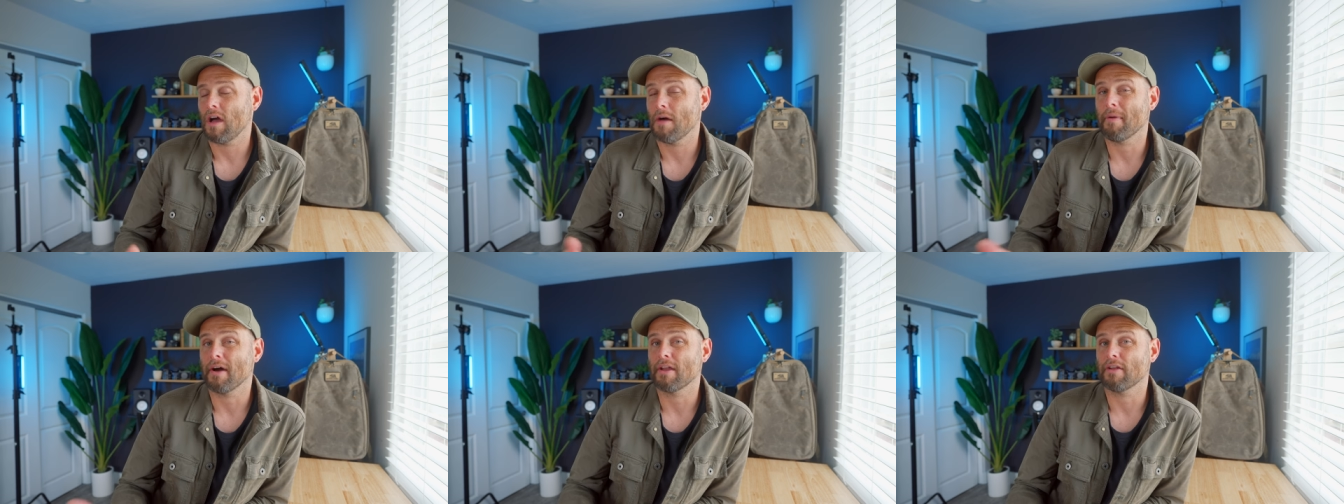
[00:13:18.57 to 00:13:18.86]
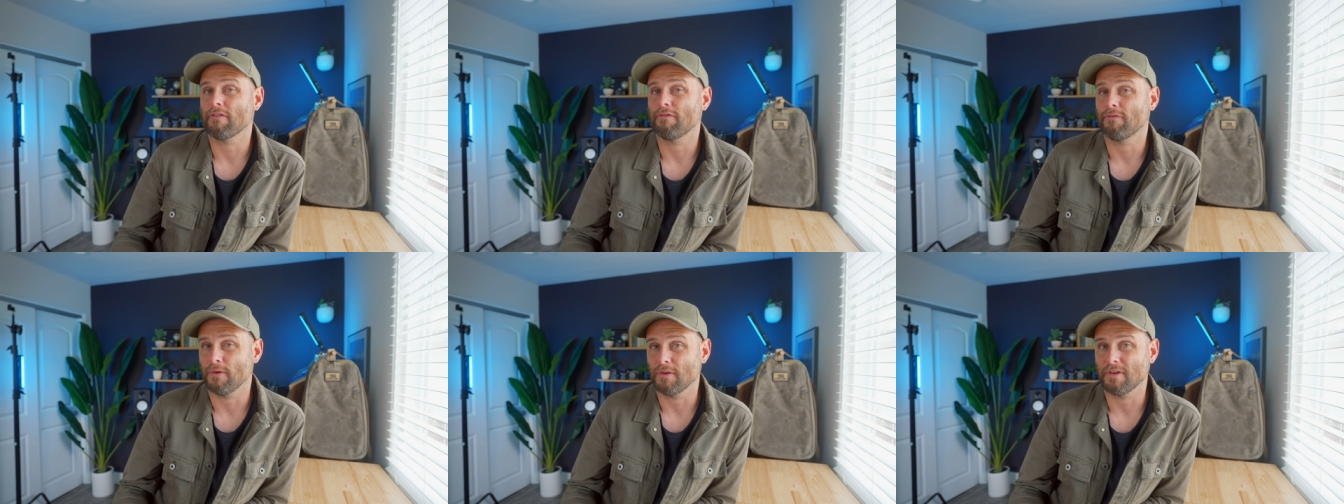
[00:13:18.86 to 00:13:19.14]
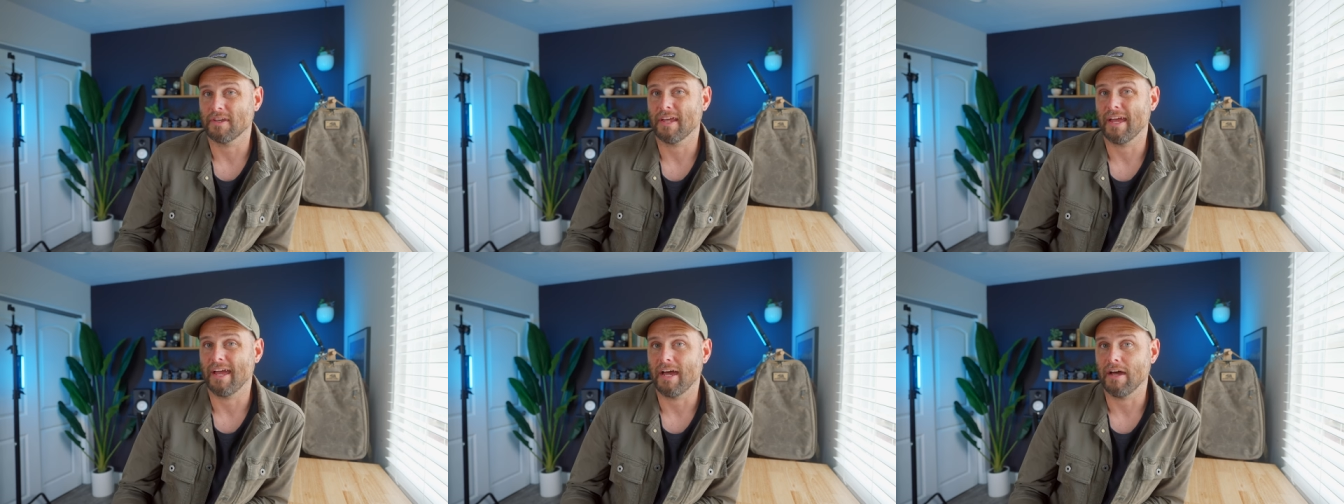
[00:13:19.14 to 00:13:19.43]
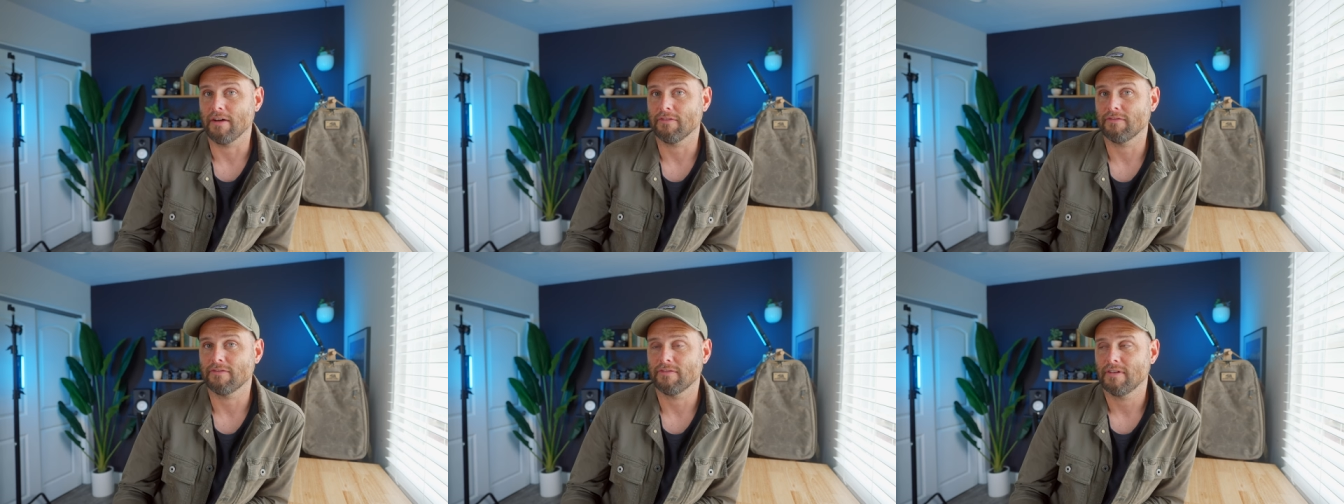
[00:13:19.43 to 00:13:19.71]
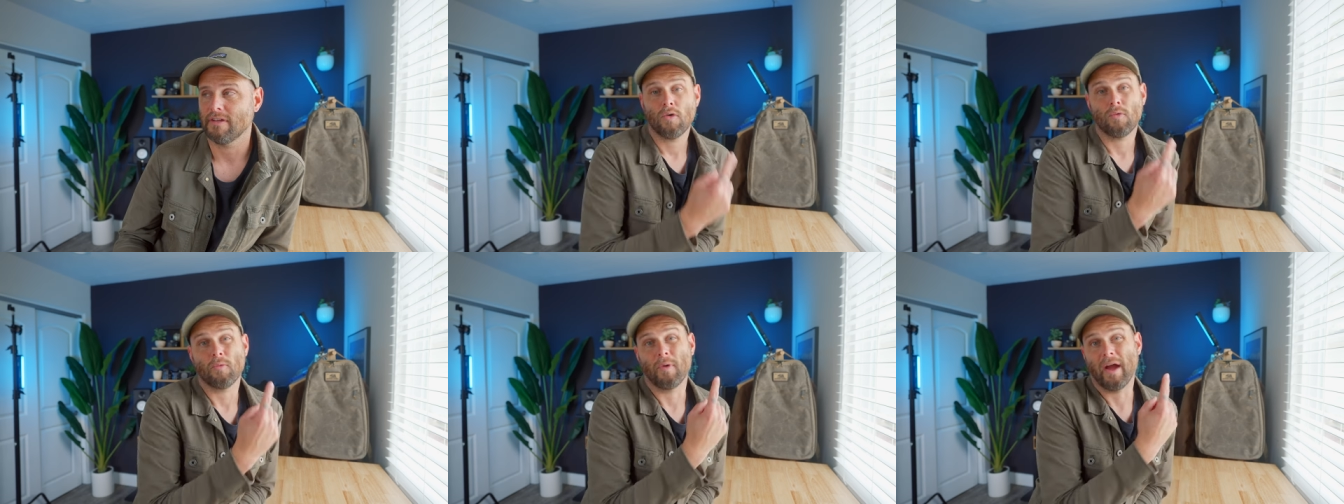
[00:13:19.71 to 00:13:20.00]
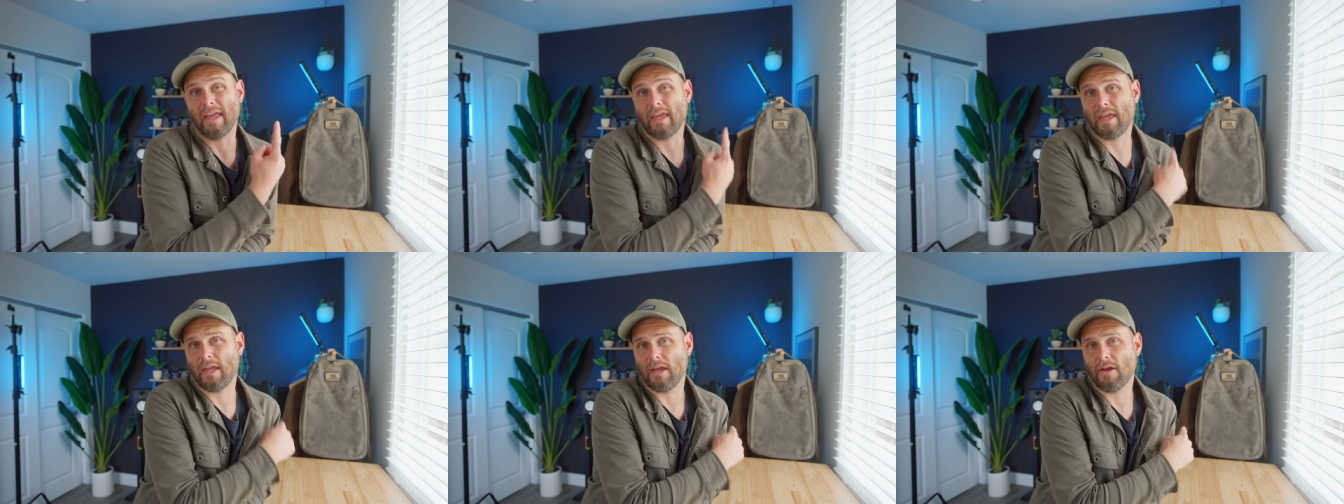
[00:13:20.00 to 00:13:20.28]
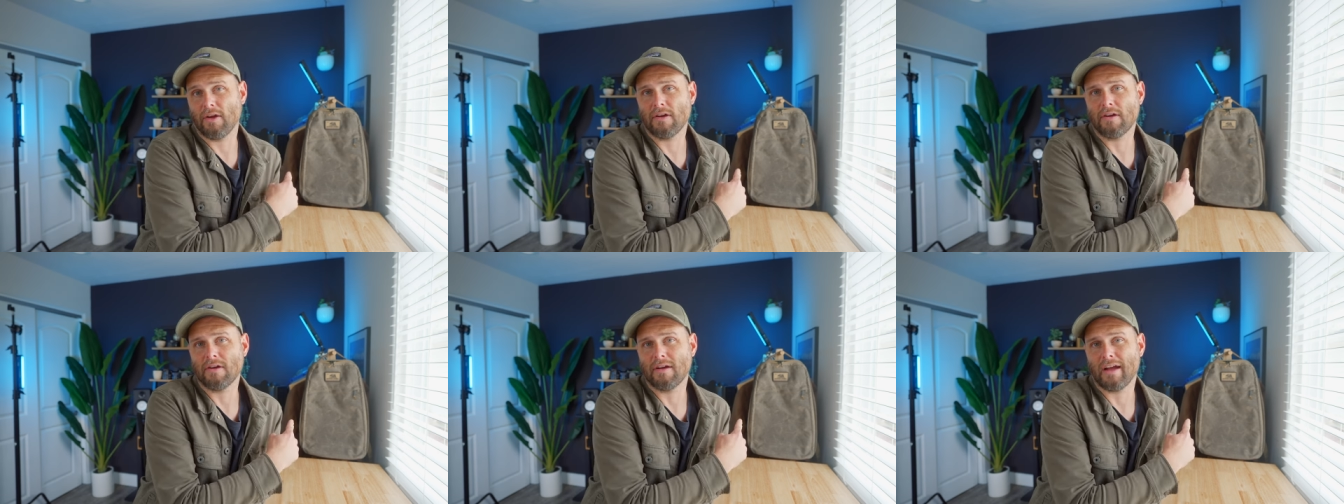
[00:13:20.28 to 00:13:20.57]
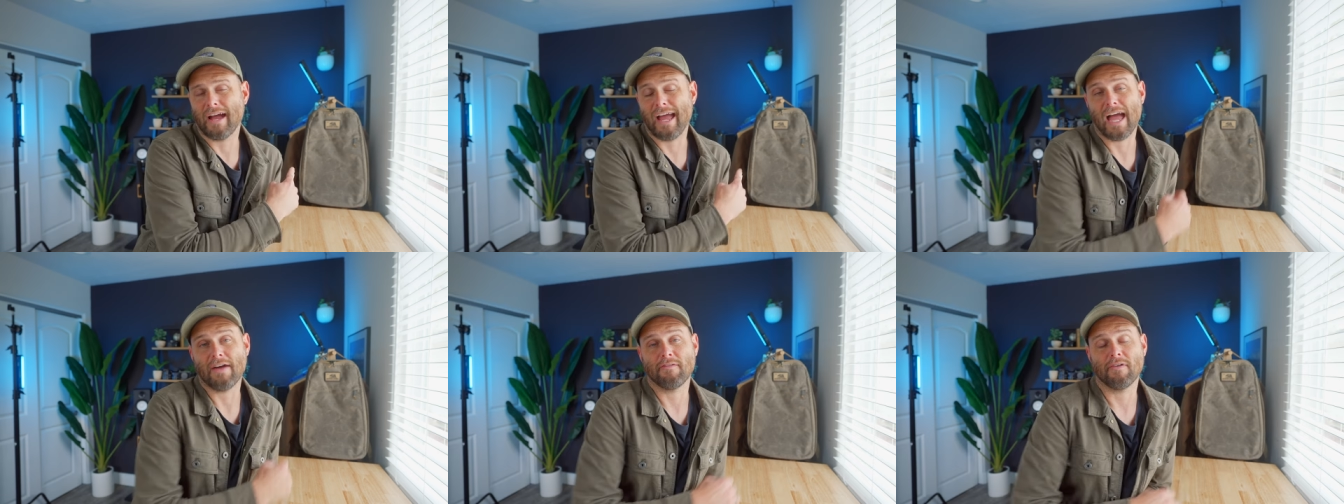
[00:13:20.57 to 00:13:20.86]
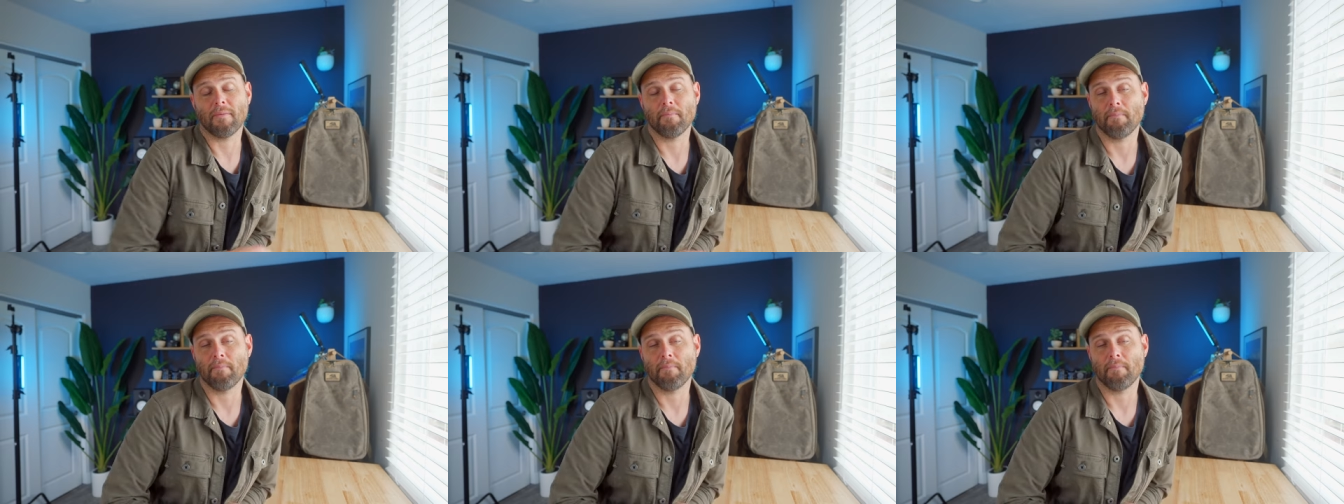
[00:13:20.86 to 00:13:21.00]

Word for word: about a foot and a half. Right here, I have a